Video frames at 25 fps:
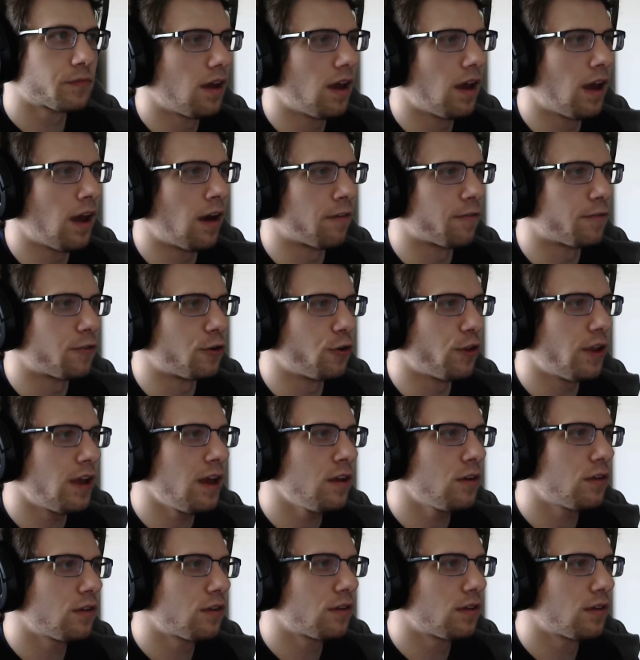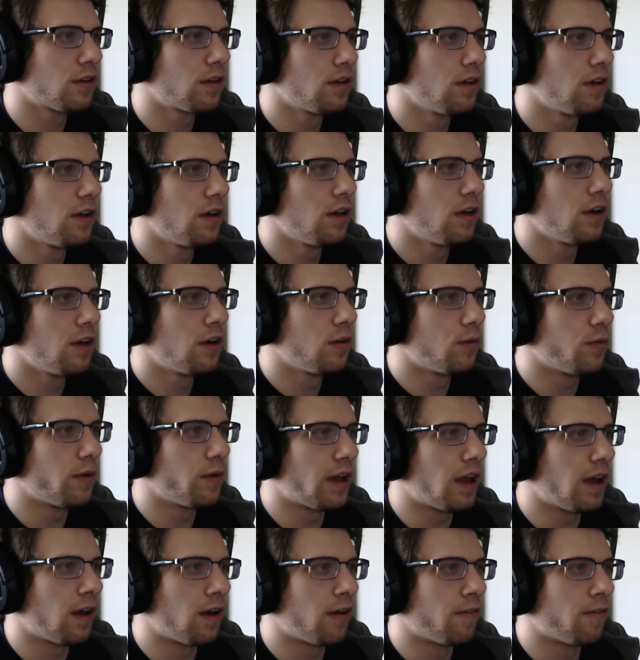After that, we
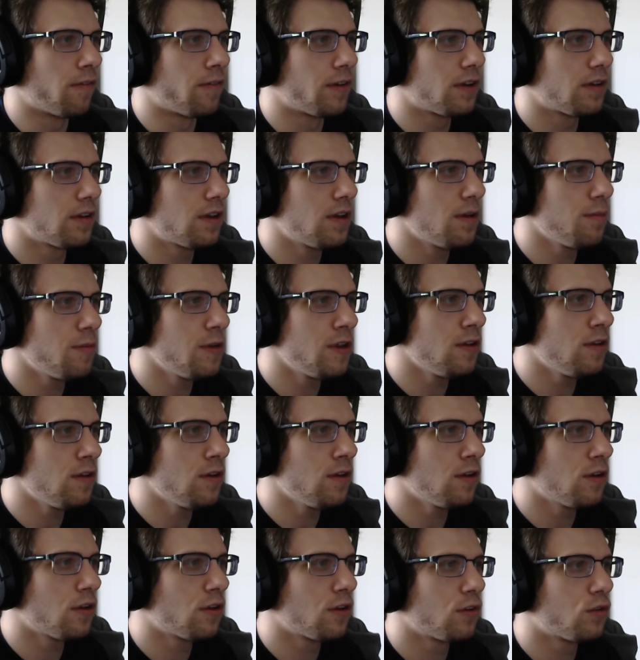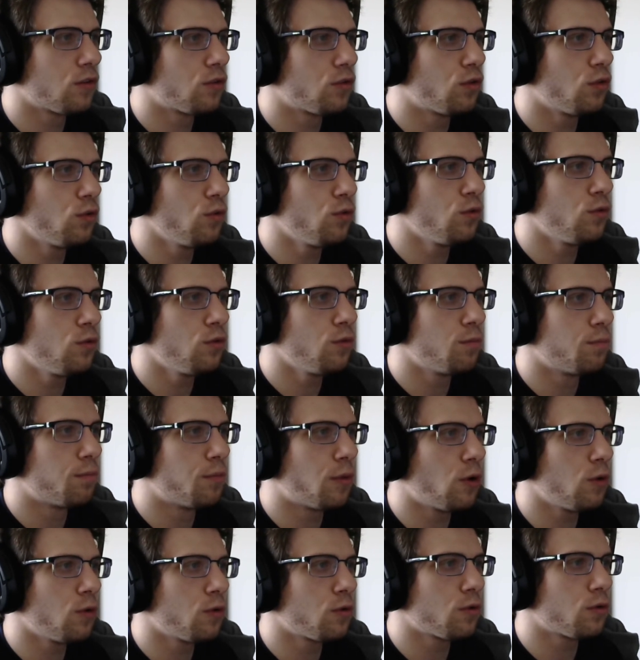have Kimi to
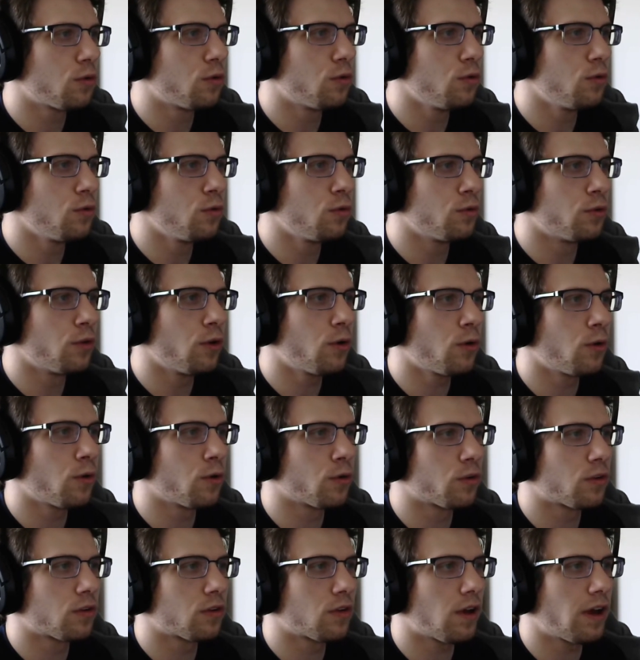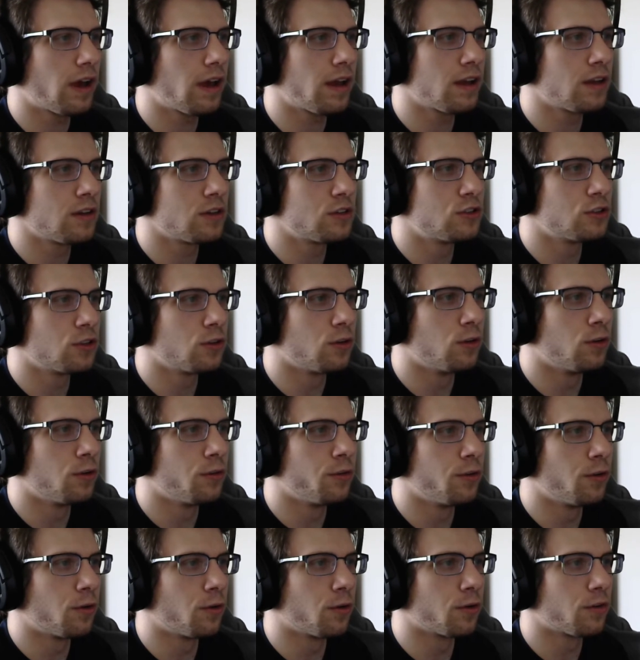Boku no Saijo
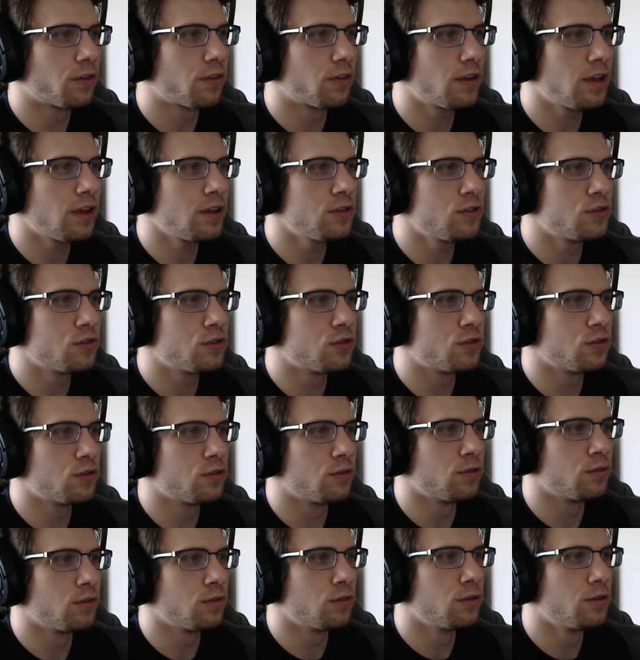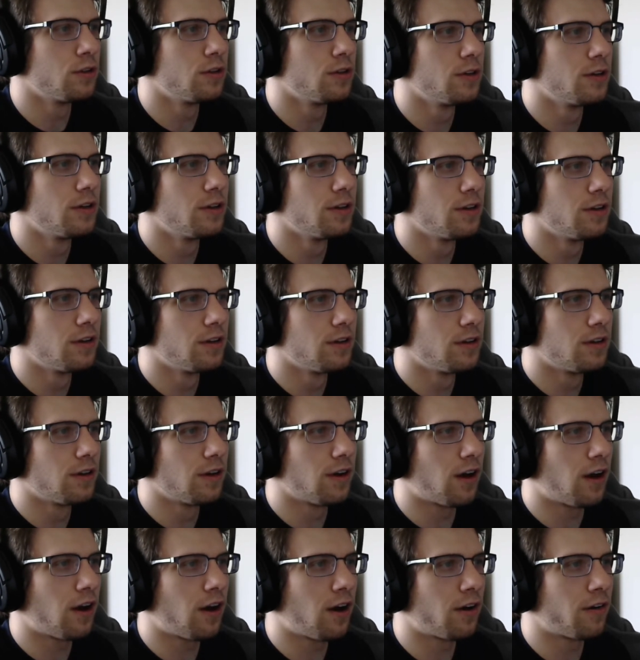no Senju.
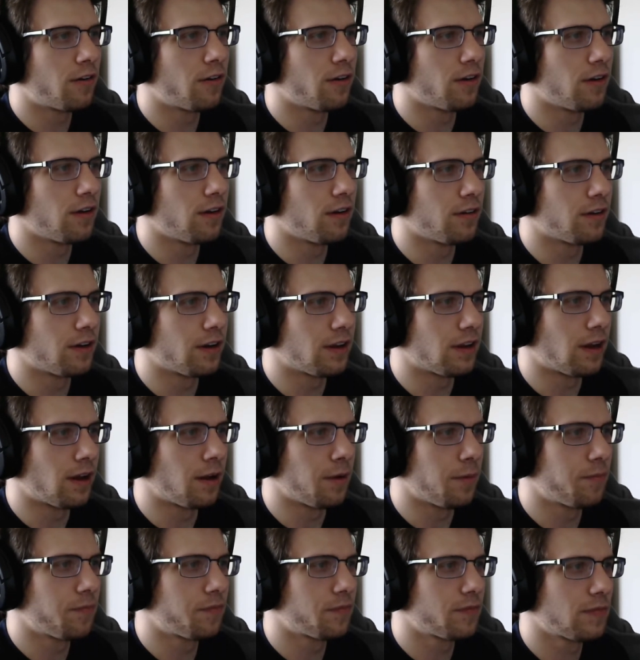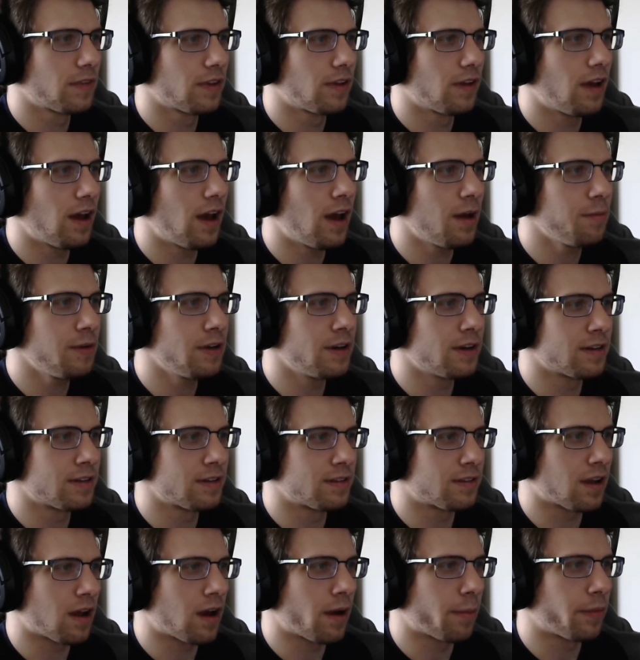Okay, I'm gonna
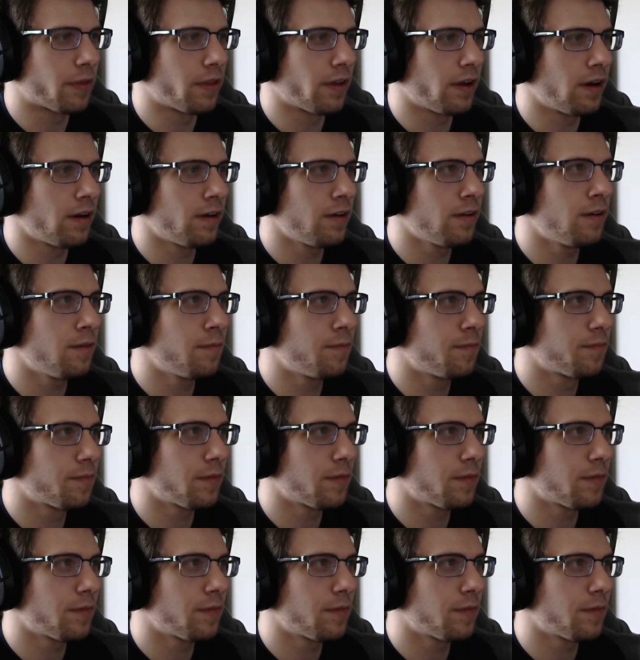stop there.